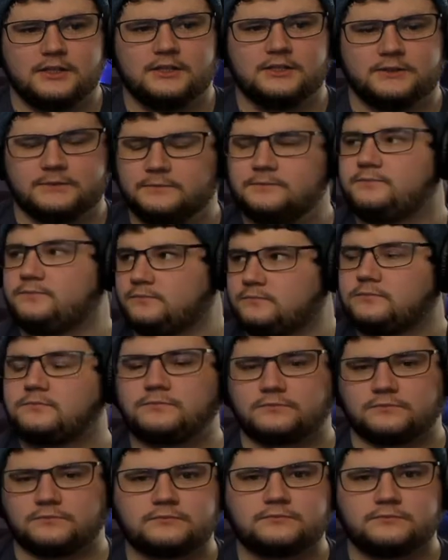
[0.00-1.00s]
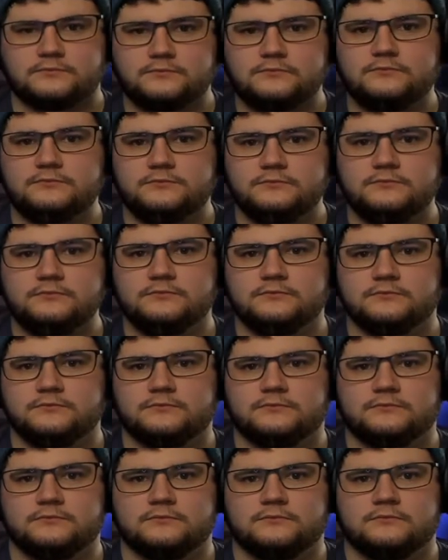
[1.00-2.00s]

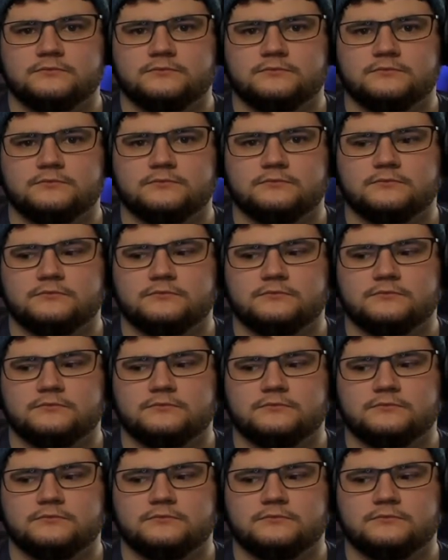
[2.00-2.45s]
The person shown says nothing.